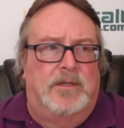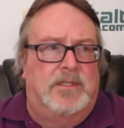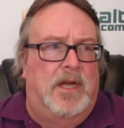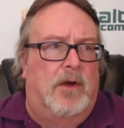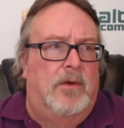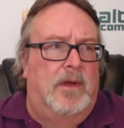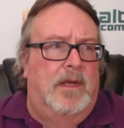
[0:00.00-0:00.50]

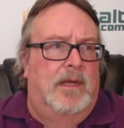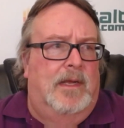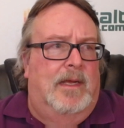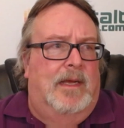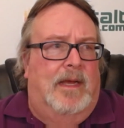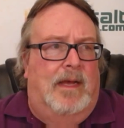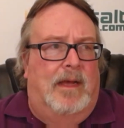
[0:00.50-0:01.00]
So,
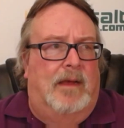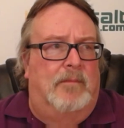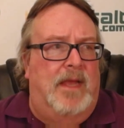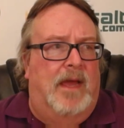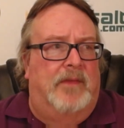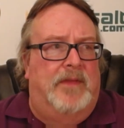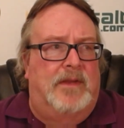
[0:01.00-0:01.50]

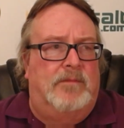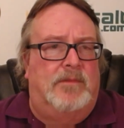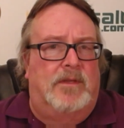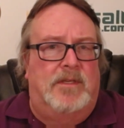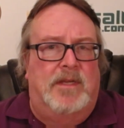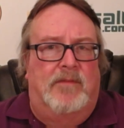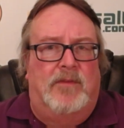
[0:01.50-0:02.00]
yeah,
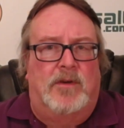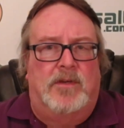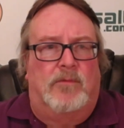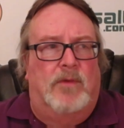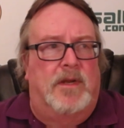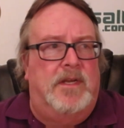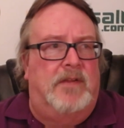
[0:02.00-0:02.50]
the Denver
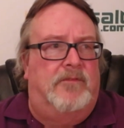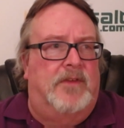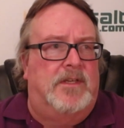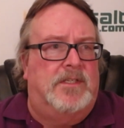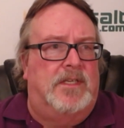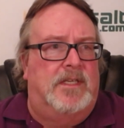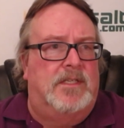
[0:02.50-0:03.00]
run
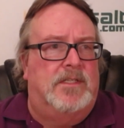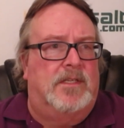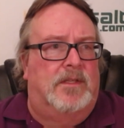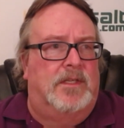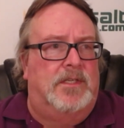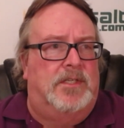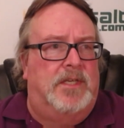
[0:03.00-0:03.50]
defense is
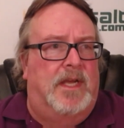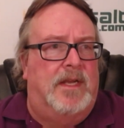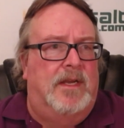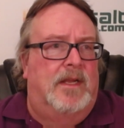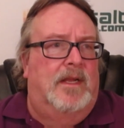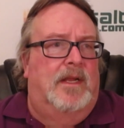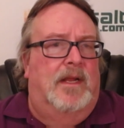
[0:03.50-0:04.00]

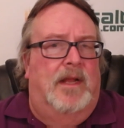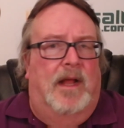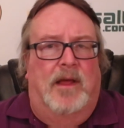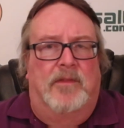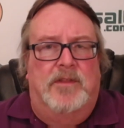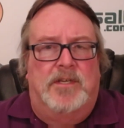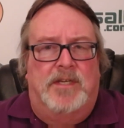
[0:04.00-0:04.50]
legit.
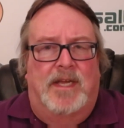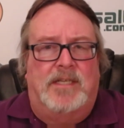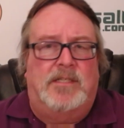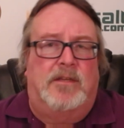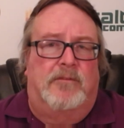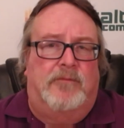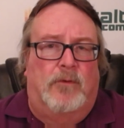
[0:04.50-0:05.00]
The Jets,
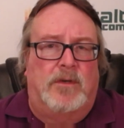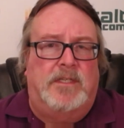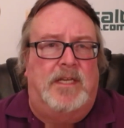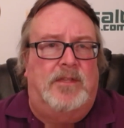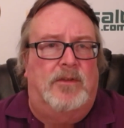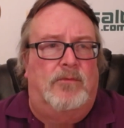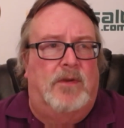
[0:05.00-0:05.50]
they're
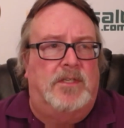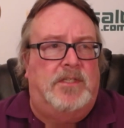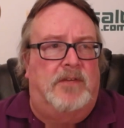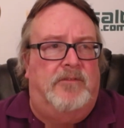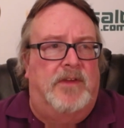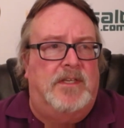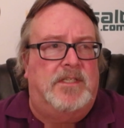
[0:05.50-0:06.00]
14th in rush
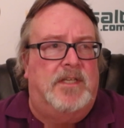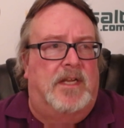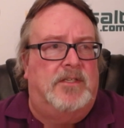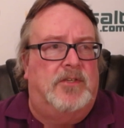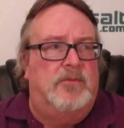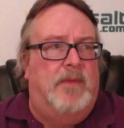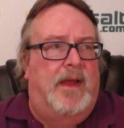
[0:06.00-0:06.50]
defense.
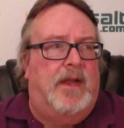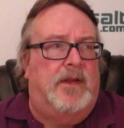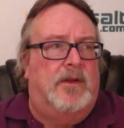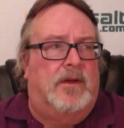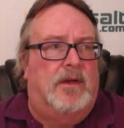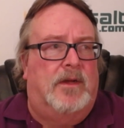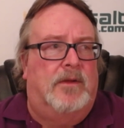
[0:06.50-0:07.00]
Not too bad at
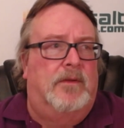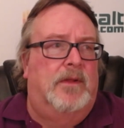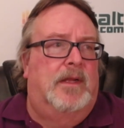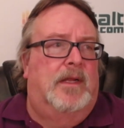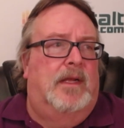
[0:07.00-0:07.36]
all.